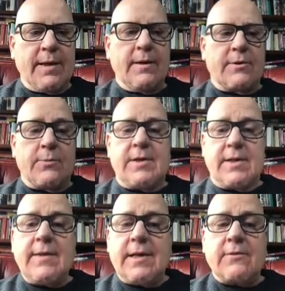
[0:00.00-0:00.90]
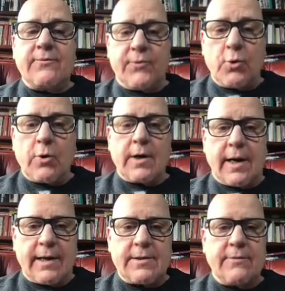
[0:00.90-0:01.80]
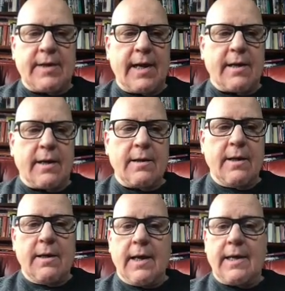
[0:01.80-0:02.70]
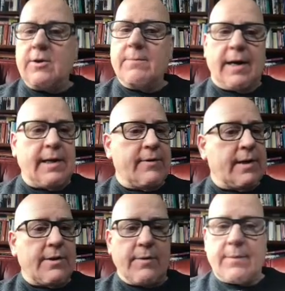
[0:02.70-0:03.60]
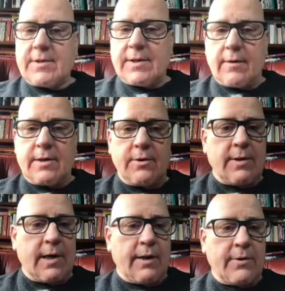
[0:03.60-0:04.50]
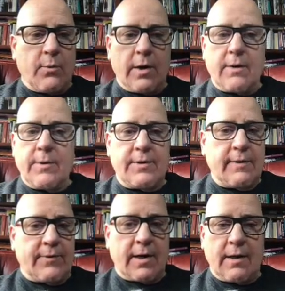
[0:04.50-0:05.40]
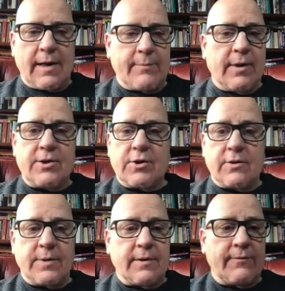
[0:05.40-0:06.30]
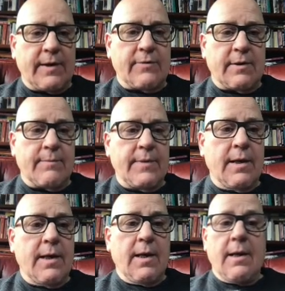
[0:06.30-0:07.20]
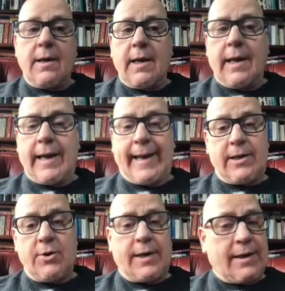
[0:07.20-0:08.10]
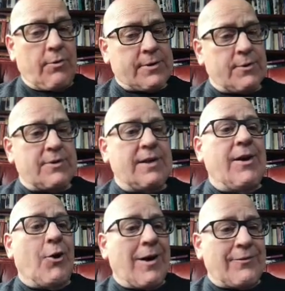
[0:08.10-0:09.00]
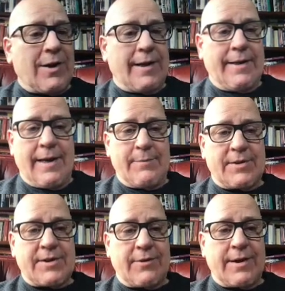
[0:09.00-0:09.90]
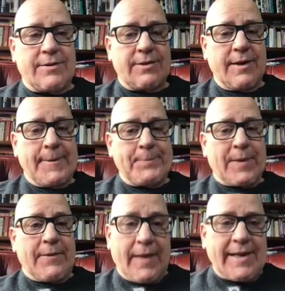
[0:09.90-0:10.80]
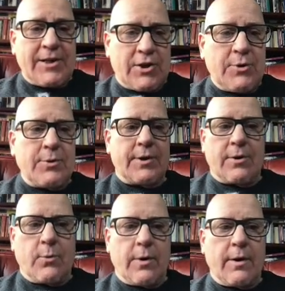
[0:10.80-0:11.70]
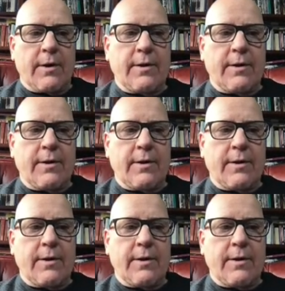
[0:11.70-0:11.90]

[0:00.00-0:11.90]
So we see these 4 kinds of data. And you might have another emissary doing other work with different collaborations with the fiefdom. And you can also see offline emissaries. They queue their work.